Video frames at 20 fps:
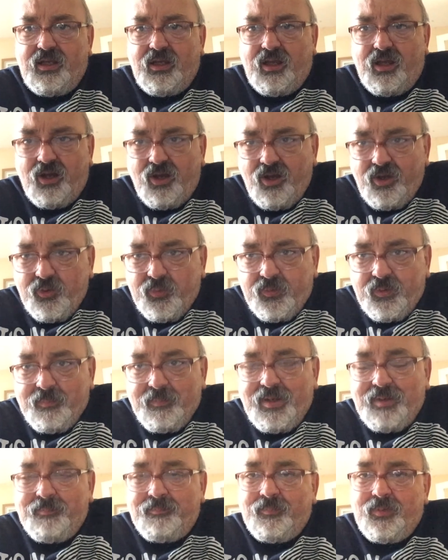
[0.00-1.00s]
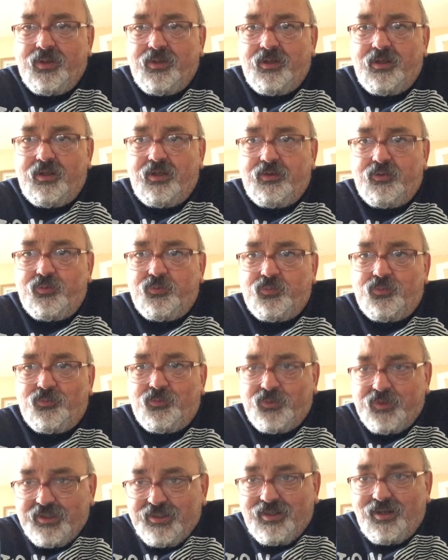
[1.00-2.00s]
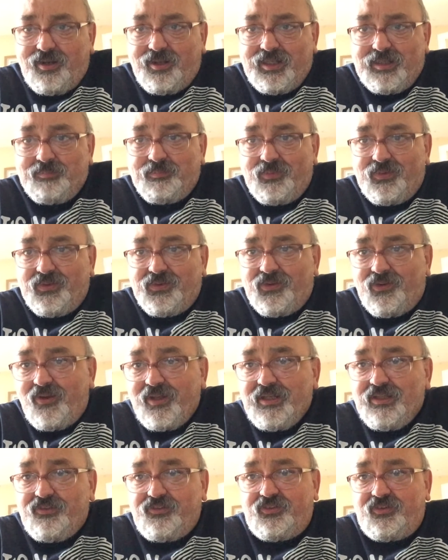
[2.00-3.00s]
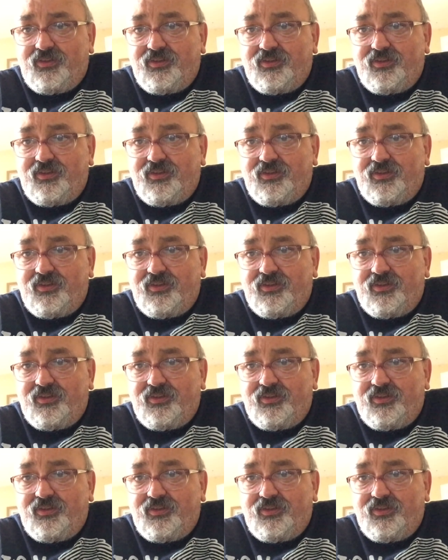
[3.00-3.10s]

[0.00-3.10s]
I remember Reclaim the Night.